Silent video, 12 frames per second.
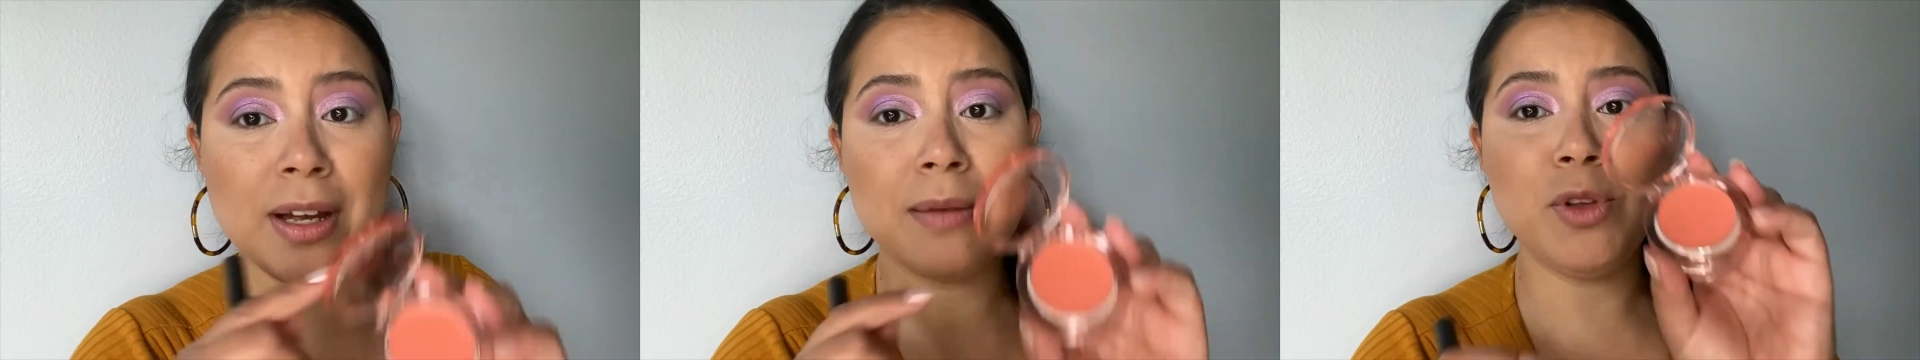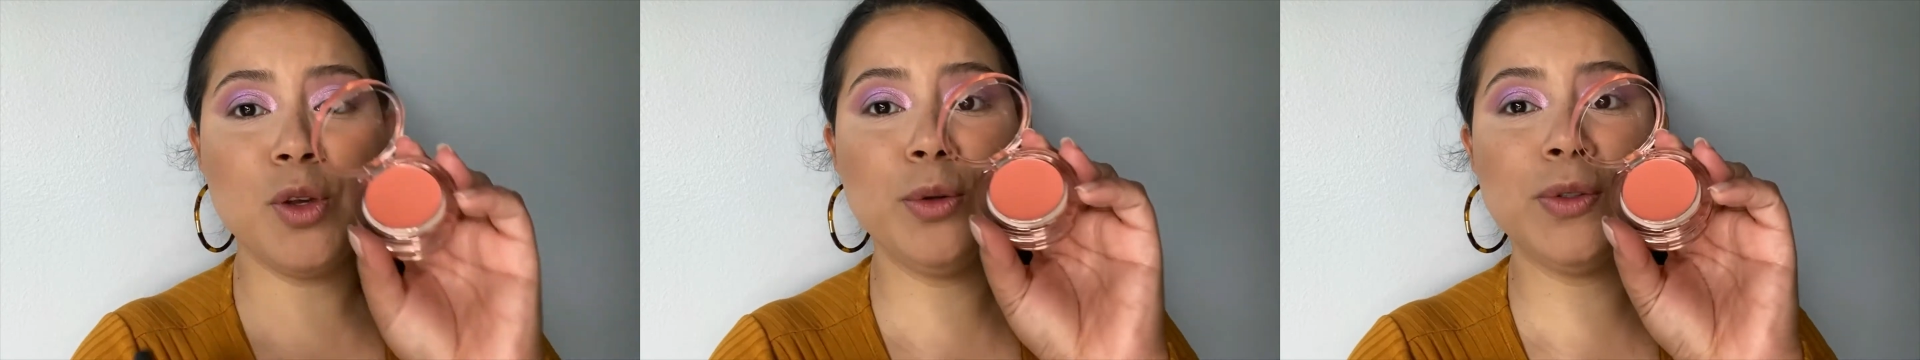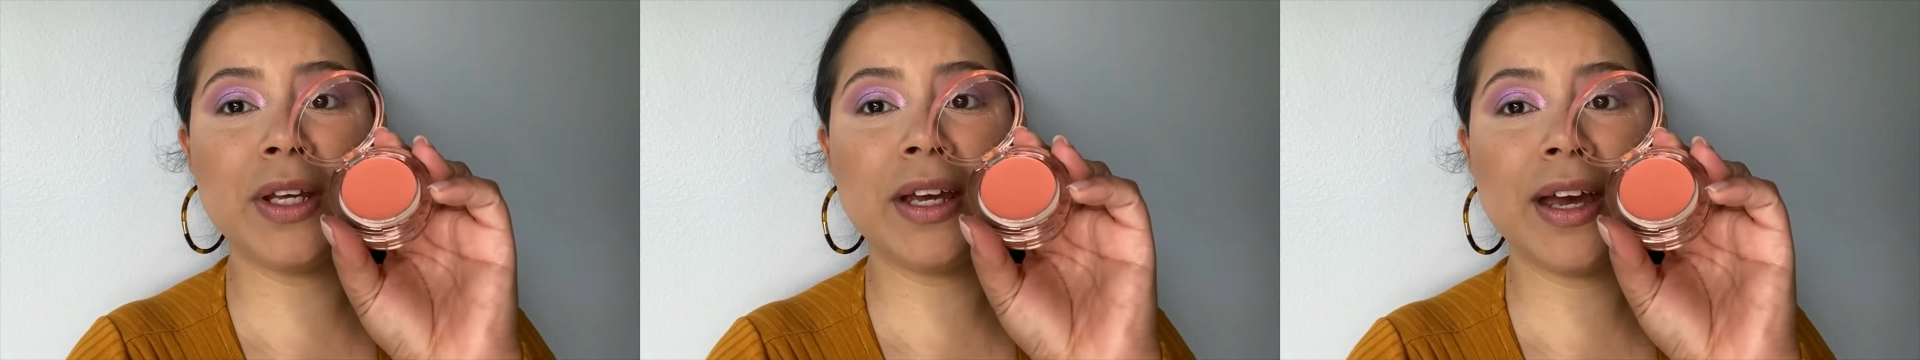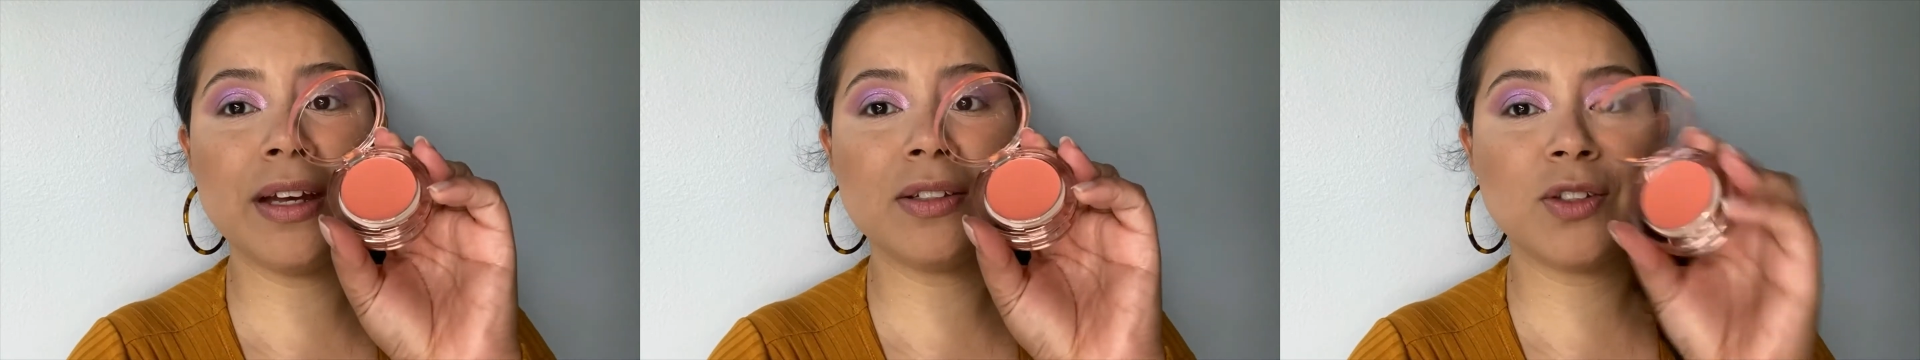time using
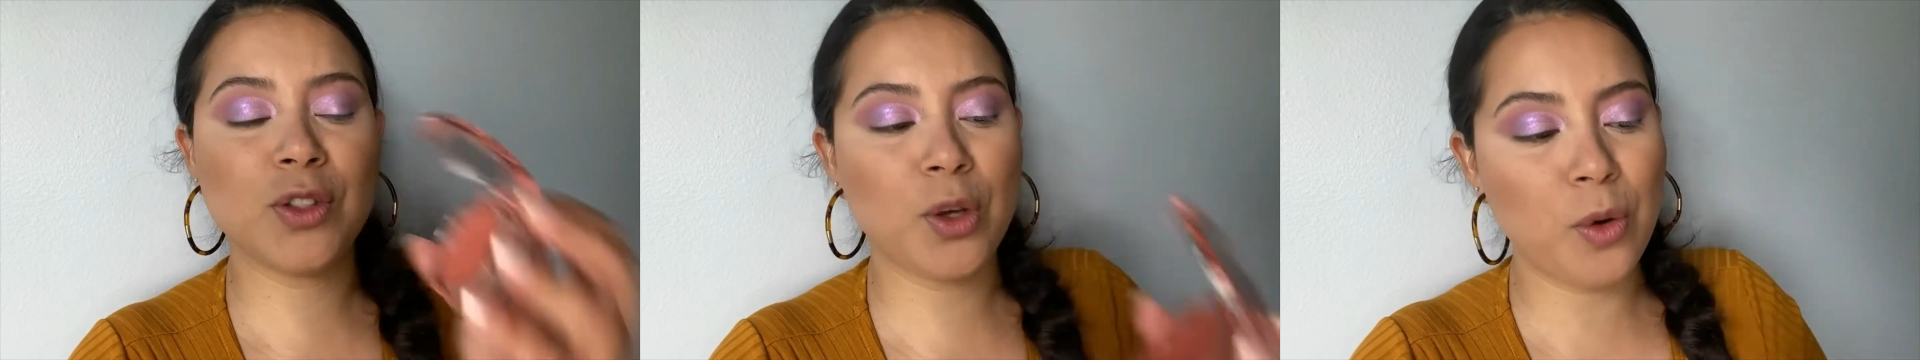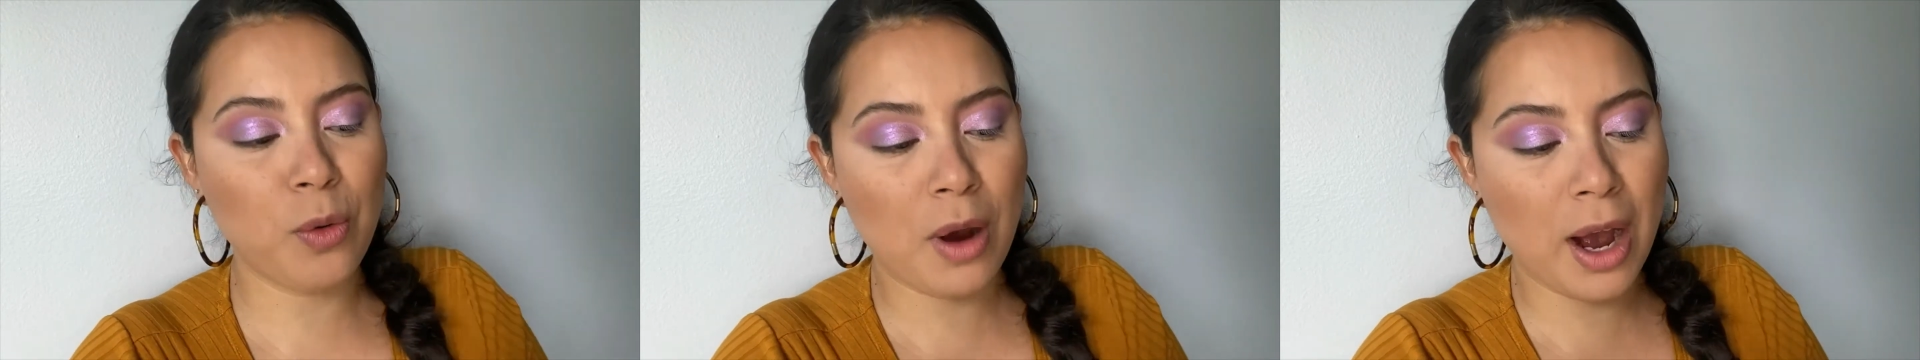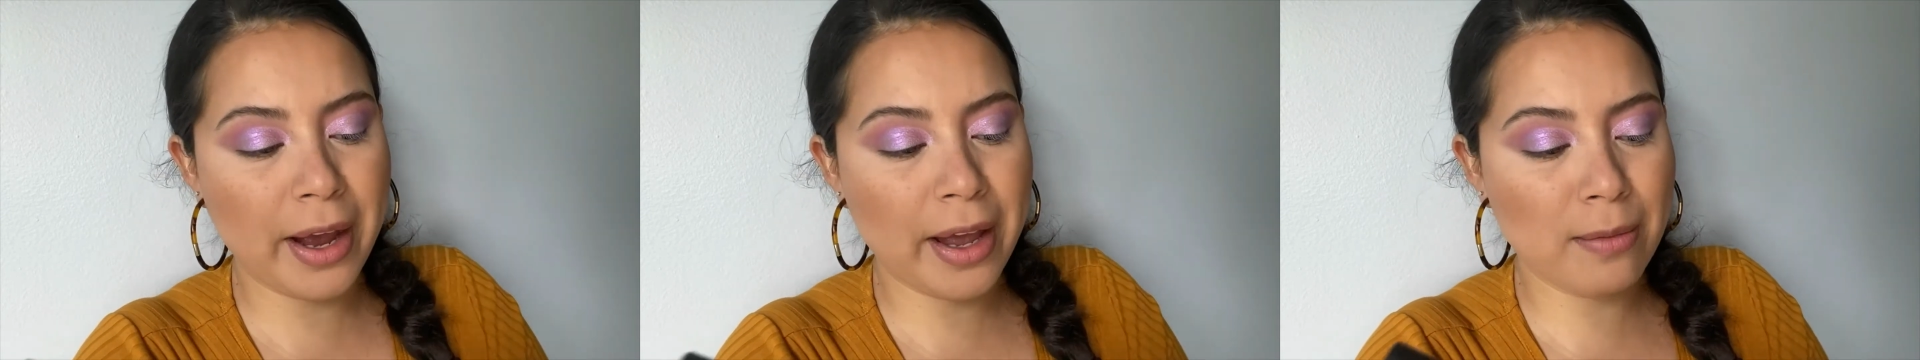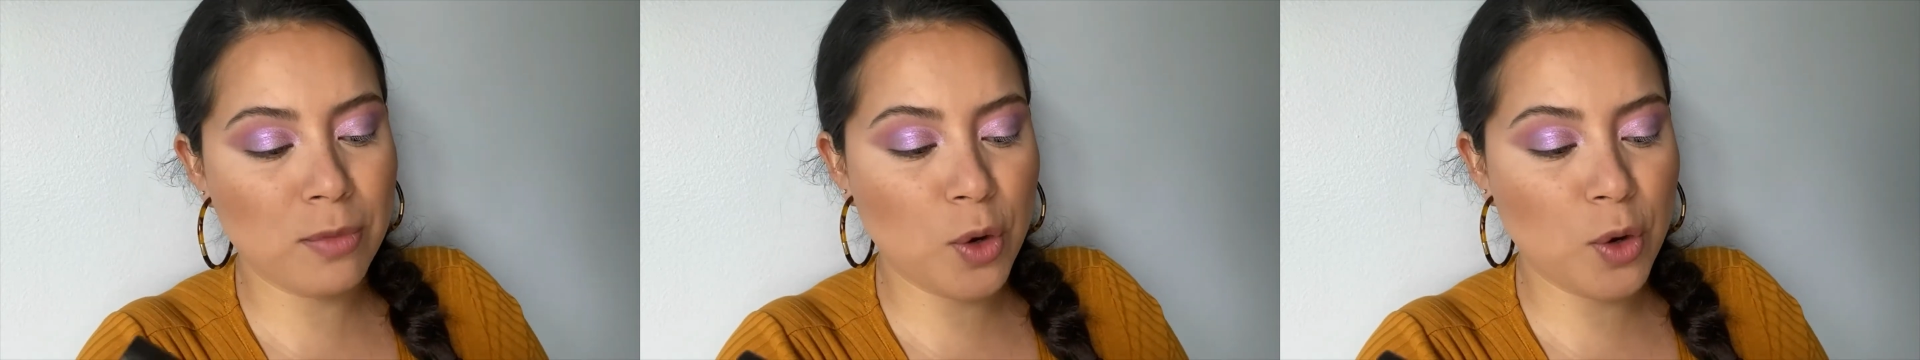it, so I am